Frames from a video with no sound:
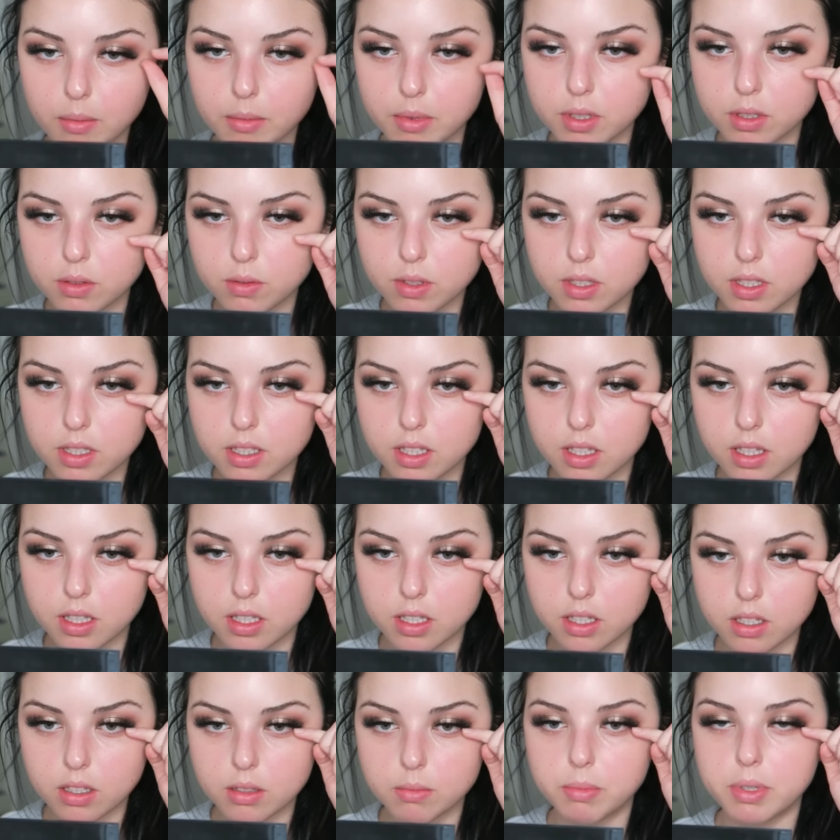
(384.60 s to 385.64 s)
This one is a
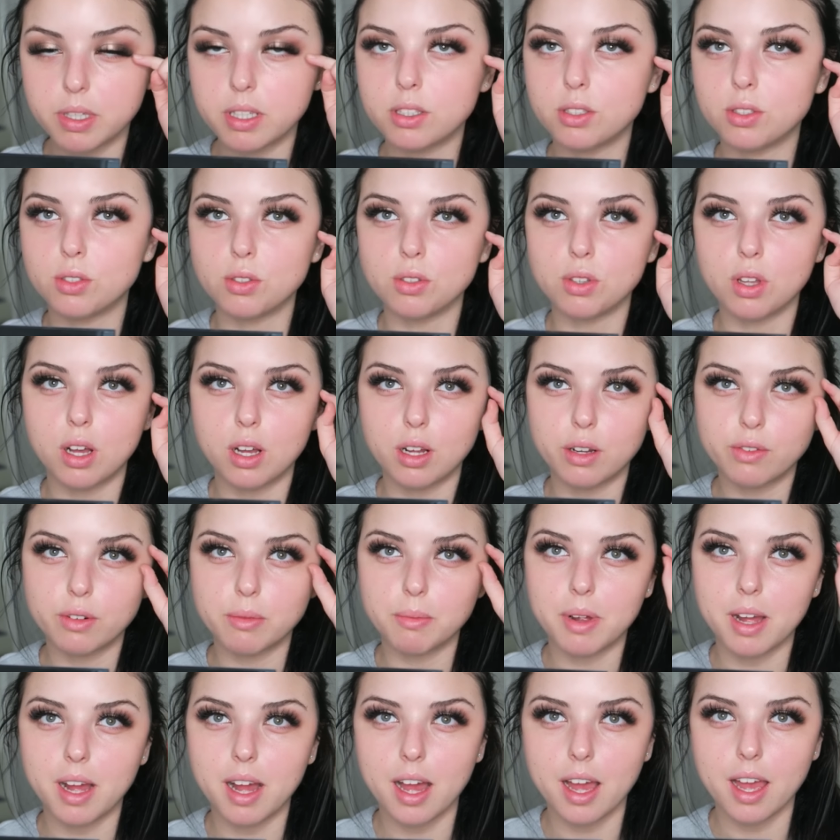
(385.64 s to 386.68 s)
little bit too long for
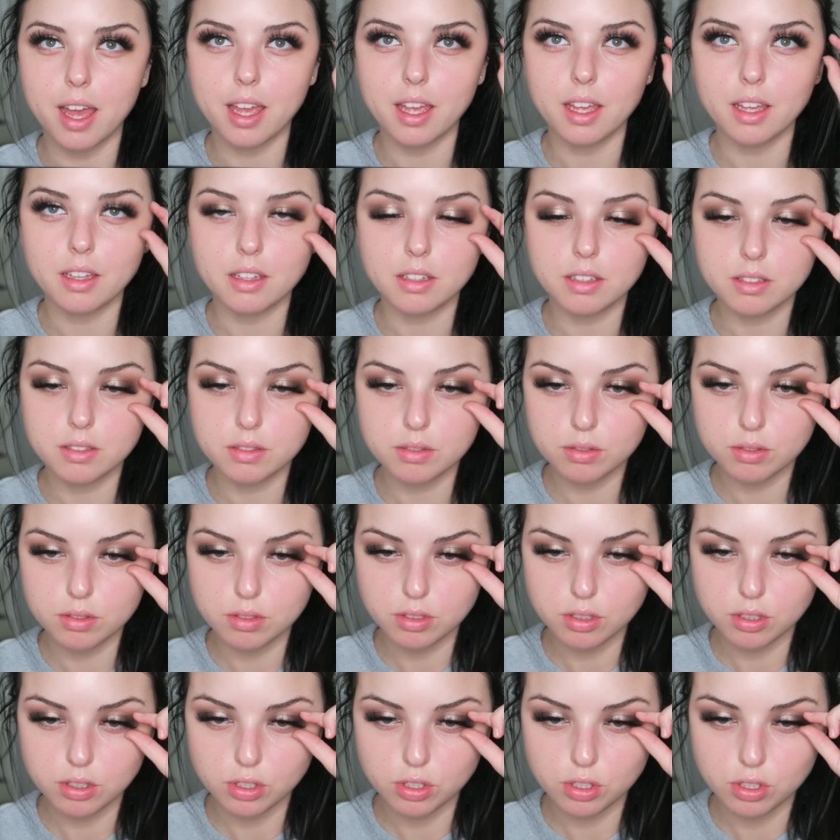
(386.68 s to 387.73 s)
my eye.
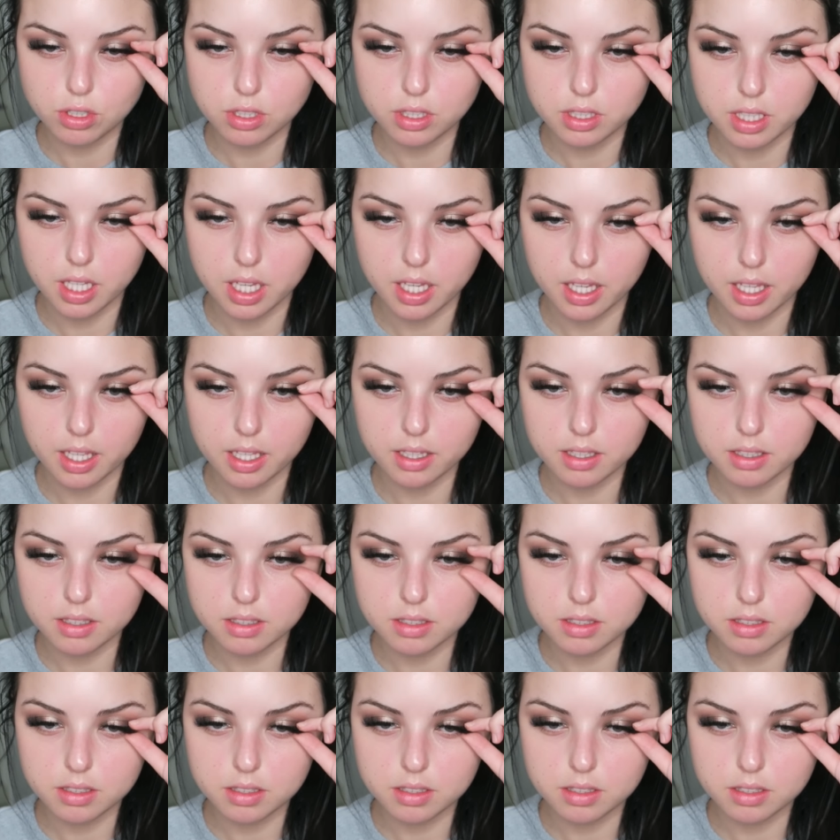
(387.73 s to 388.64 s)
Dang it.